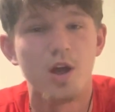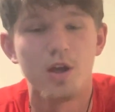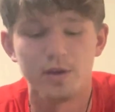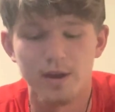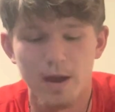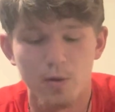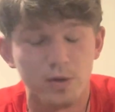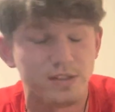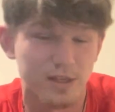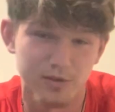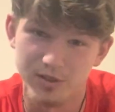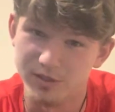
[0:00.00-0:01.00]
Now, what
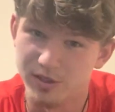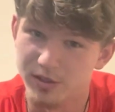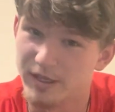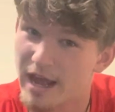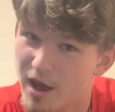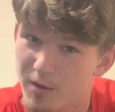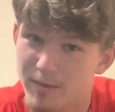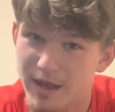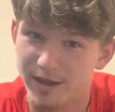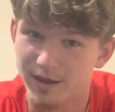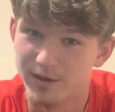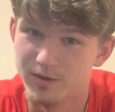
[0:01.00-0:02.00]
sound does a cow
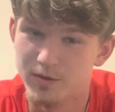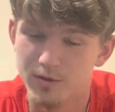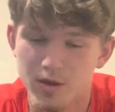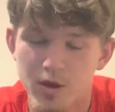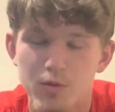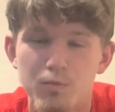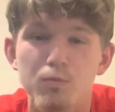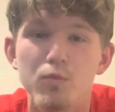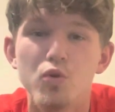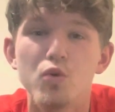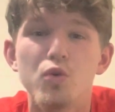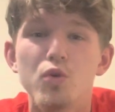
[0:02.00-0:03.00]
make?
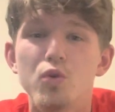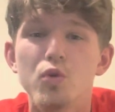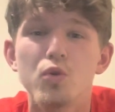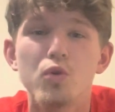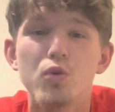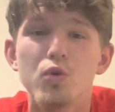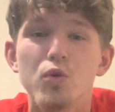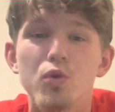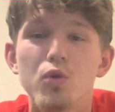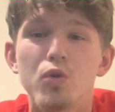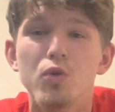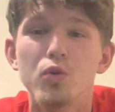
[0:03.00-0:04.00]

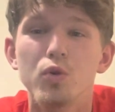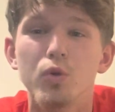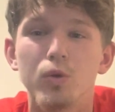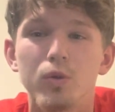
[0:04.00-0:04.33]
Moo.